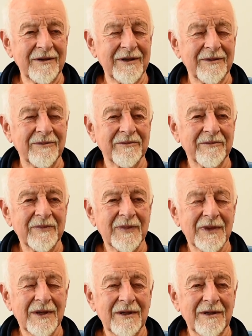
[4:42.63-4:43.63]
are you able to
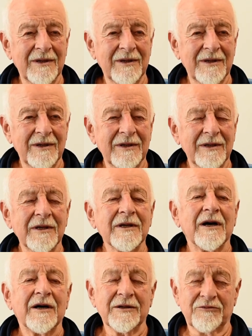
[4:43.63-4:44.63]
watch any
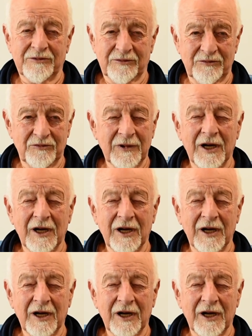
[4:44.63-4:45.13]
first-class cricket?